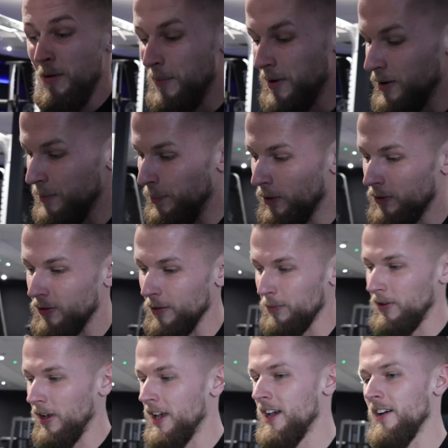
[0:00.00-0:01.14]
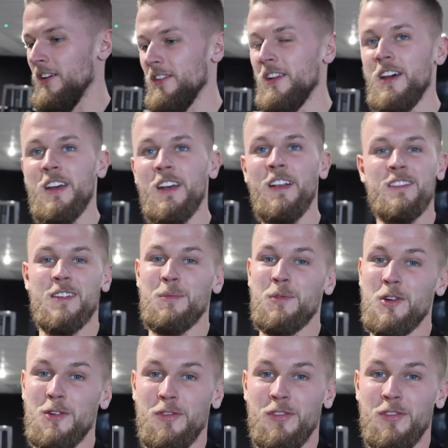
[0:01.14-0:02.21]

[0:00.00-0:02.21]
Won't be doing push-ups on gym group